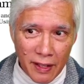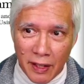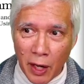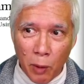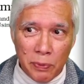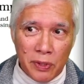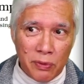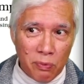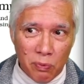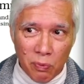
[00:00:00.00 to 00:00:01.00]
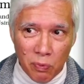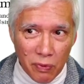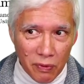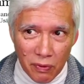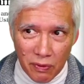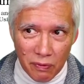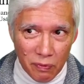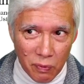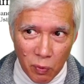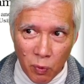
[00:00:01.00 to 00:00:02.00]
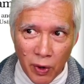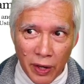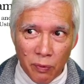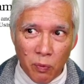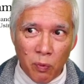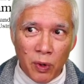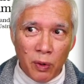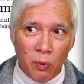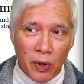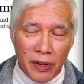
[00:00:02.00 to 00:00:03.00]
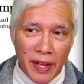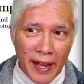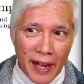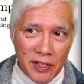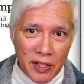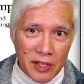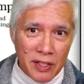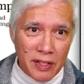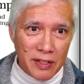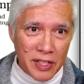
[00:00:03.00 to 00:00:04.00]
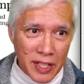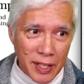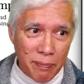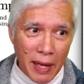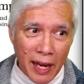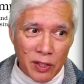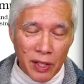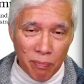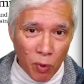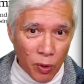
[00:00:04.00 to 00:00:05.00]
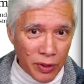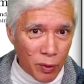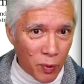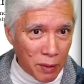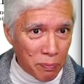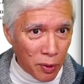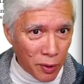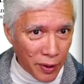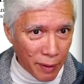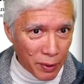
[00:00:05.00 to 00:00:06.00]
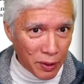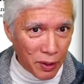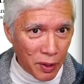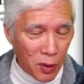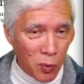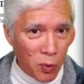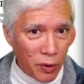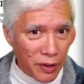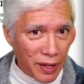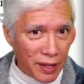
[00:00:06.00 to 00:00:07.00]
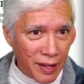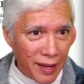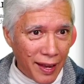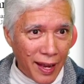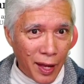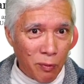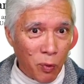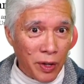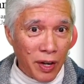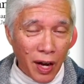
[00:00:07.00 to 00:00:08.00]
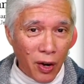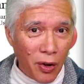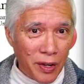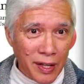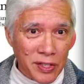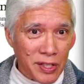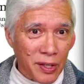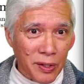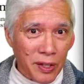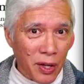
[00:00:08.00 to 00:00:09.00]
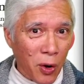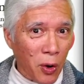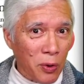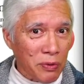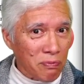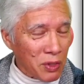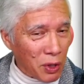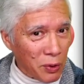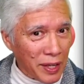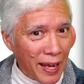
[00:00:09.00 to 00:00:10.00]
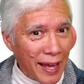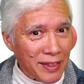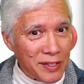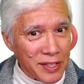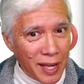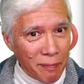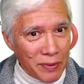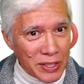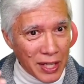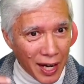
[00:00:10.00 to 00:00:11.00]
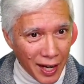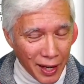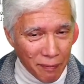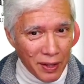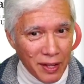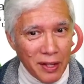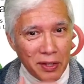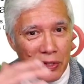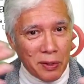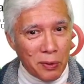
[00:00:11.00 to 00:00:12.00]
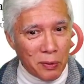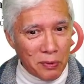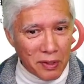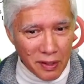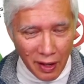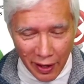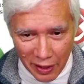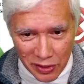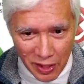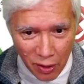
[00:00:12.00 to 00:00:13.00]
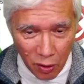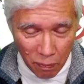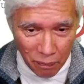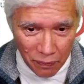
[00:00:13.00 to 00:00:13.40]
helps when we're working as a team, actually more than one programmer working, and we're not necessarily all coding at the same time. So I can see, oh,